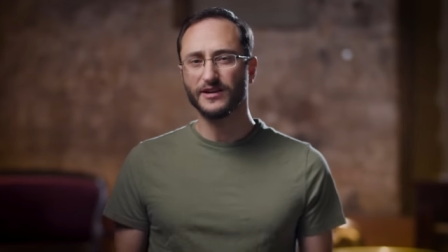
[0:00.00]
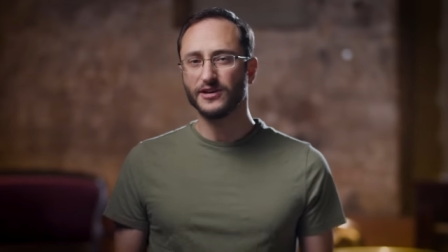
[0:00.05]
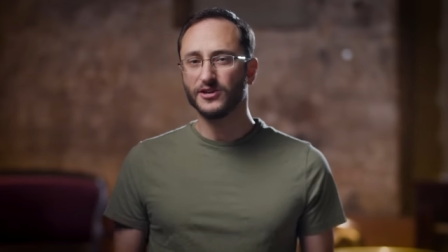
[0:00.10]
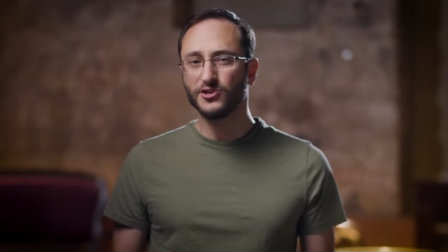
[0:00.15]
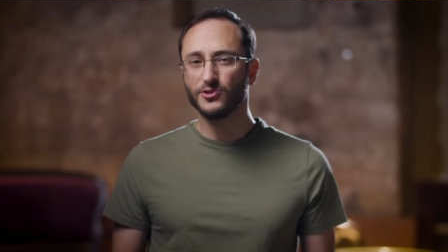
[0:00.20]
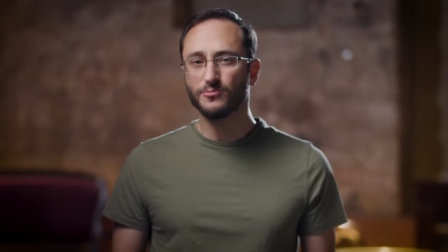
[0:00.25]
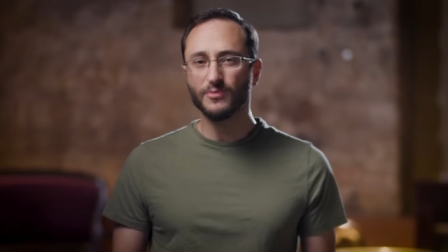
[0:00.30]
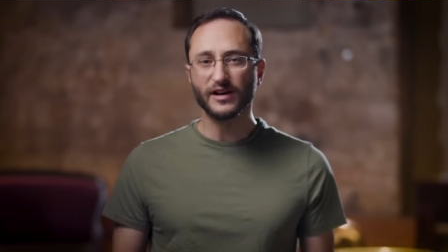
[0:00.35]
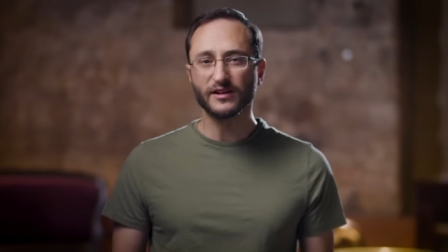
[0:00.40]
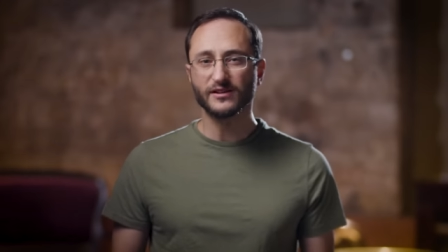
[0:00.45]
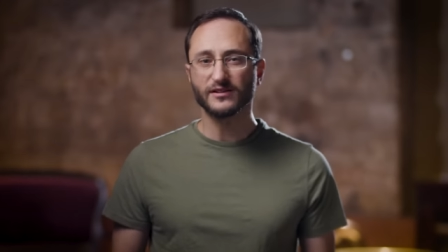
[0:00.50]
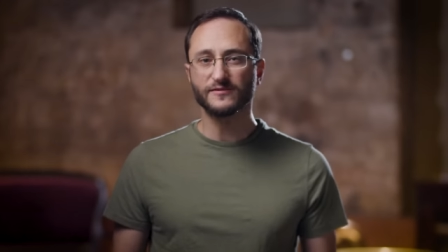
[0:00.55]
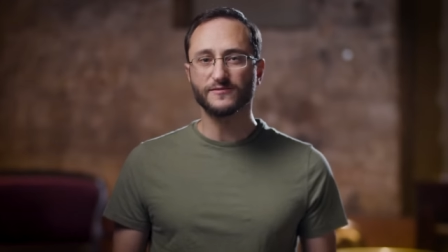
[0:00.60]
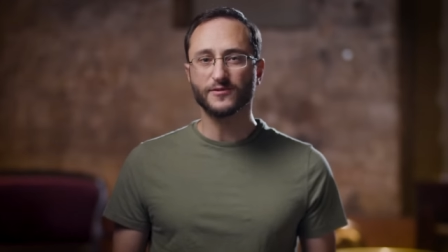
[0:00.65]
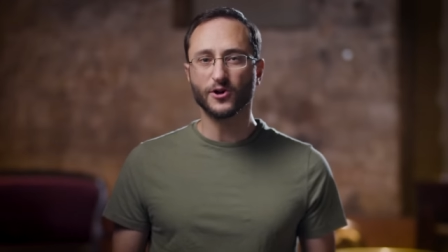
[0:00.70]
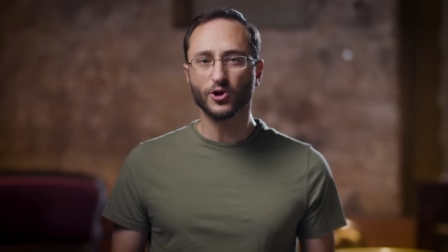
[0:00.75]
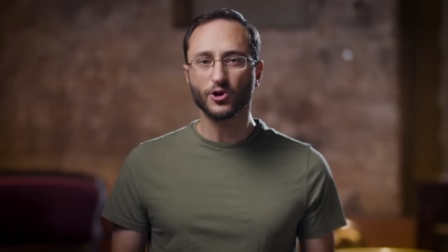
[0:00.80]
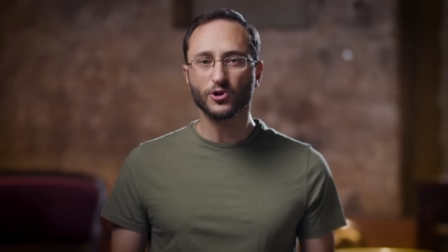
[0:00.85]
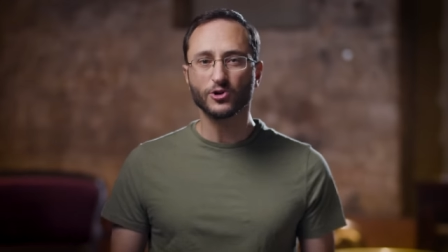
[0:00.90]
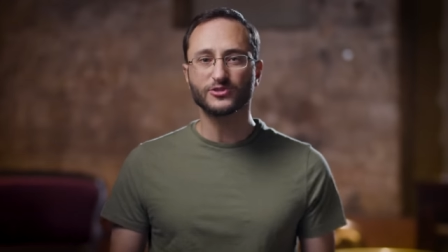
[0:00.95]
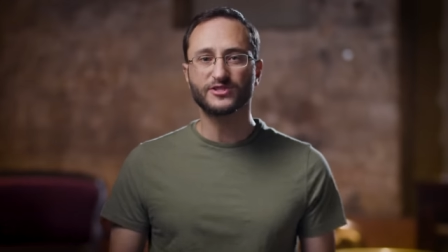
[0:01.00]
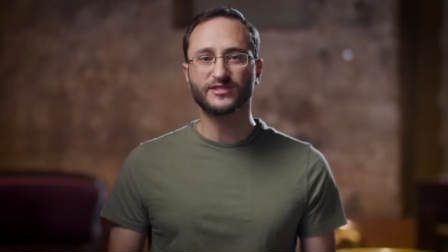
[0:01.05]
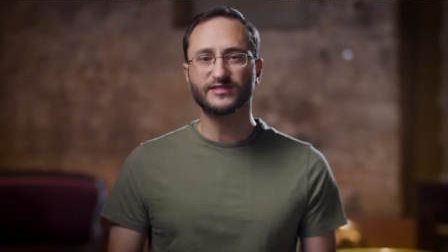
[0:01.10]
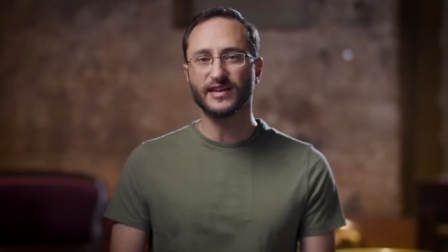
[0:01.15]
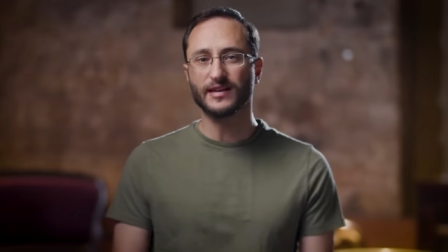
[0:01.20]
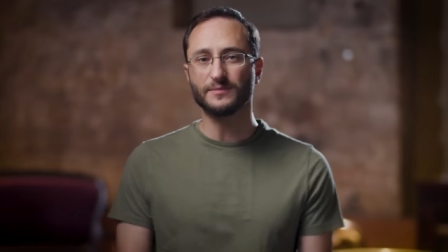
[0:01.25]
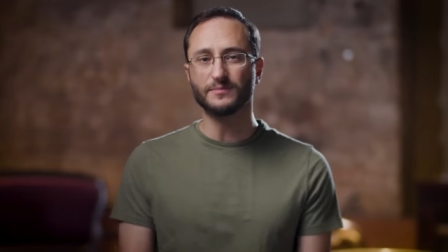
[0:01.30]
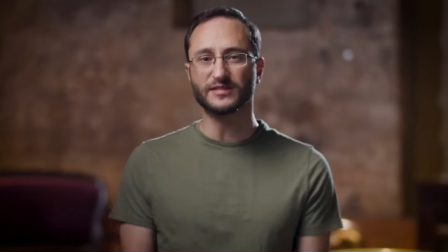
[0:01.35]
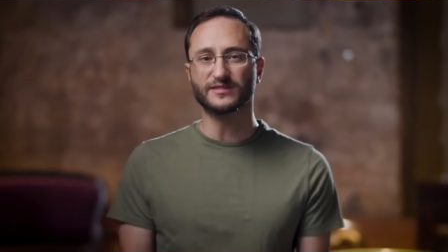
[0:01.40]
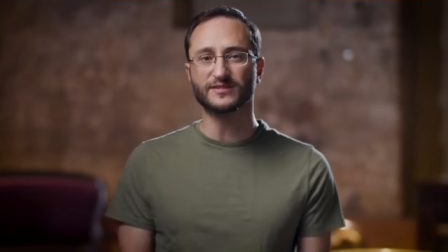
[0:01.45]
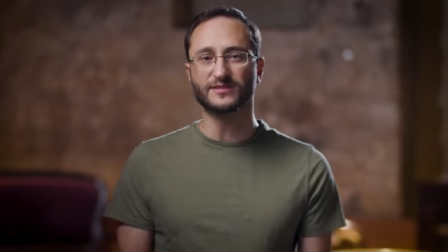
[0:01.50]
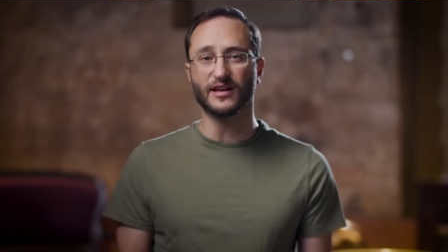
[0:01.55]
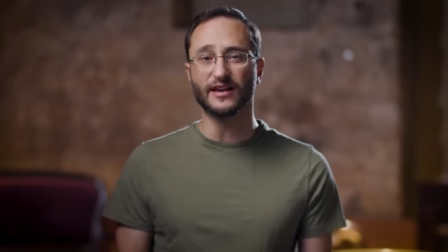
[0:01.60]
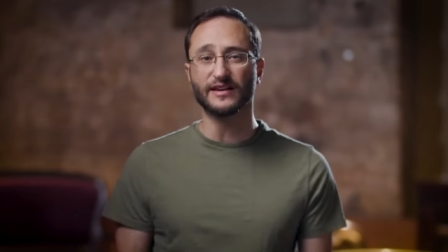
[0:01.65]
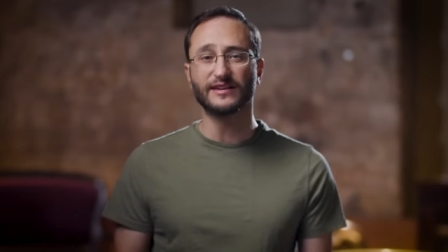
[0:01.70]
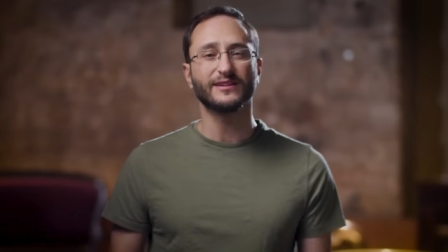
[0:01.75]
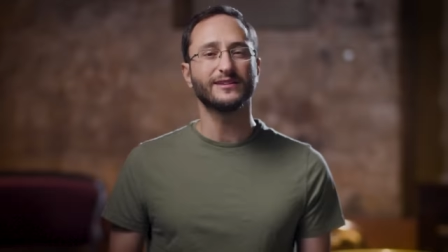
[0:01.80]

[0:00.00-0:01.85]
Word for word: You might have heard statements like,